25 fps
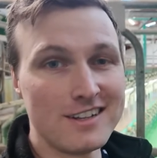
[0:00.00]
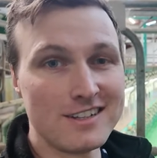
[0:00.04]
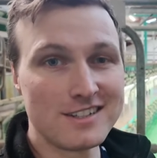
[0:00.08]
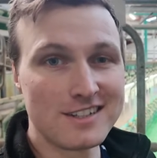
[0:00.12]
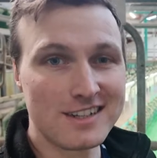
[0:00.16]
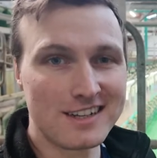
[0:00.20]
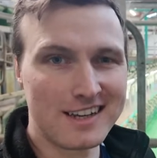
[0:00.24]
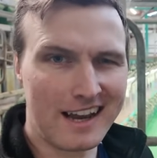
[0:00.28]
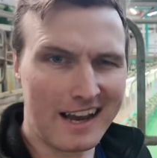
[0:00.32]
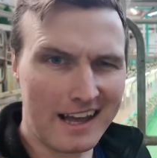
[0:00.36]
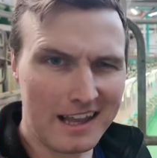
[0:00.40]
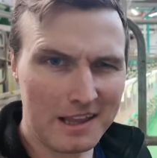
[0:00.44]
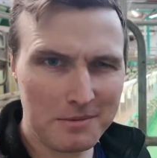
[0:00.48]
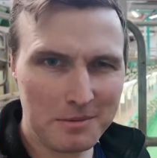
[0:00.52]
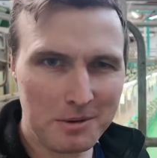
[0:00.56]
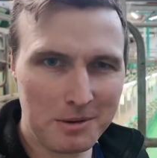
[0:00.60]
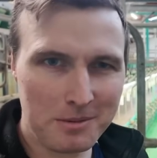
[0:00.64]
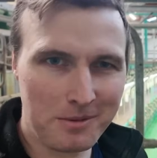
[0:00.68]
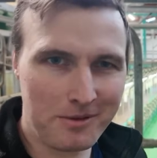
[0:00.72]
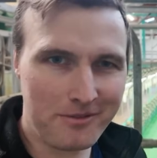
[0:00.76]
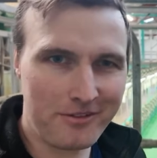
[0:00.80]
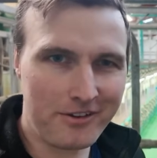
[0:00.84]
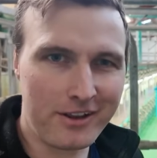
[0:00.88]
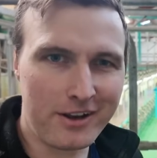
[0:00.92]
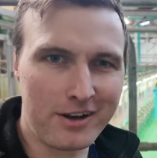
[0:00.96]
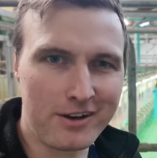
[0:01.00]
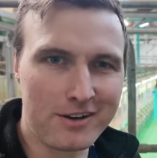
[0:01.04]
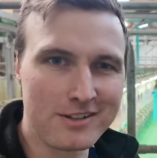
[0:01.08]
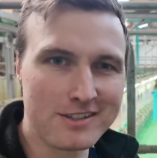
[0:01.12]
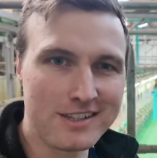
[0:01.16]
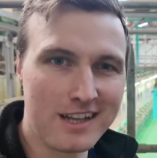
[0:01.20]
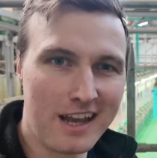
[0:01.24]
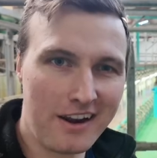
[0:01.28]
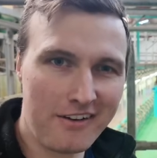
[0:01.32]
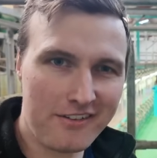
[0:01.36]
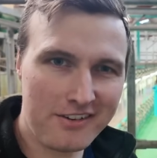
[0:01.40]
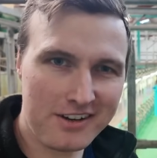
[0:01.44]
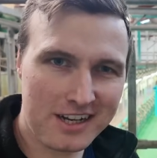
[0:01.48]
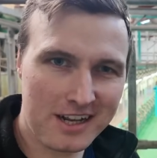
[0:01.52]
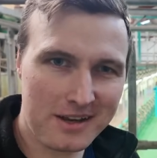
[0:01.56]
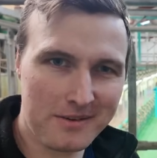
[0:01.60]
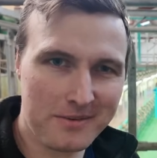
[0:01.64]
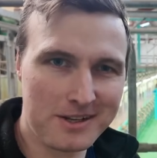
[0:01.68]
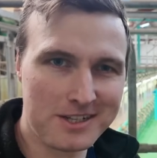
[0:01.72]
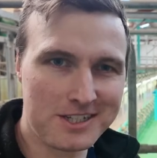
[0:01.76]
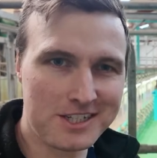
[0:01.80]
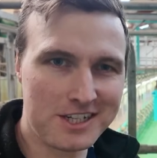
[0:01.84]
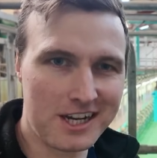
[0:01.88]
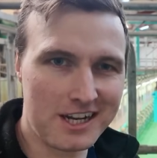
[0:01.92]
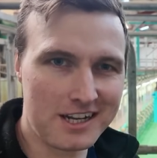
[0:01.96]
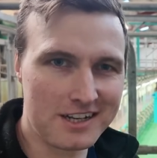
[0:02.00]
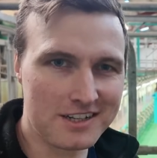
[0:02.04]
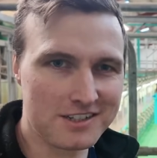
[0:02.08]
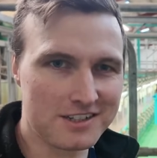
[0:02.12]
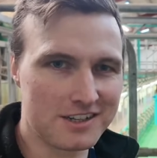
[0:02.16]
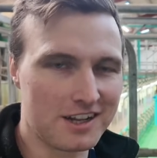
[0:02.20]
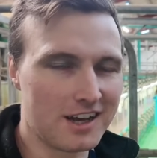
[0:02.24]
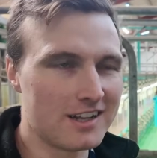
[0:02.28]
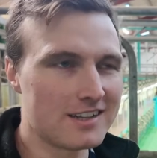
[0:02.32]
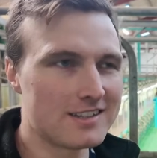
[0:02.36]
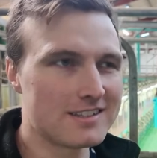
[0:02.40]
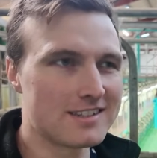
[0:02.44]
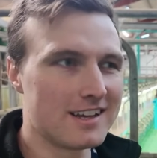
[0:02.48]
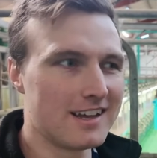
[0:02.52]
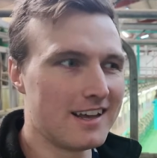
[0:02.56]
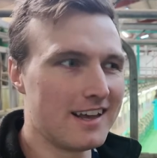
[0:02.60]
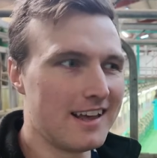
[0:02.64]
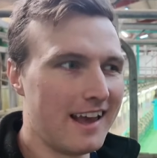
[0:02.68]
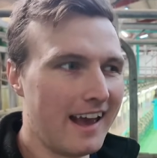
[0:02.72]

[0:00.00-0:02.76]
to calibrate my feeders every time I change a nut,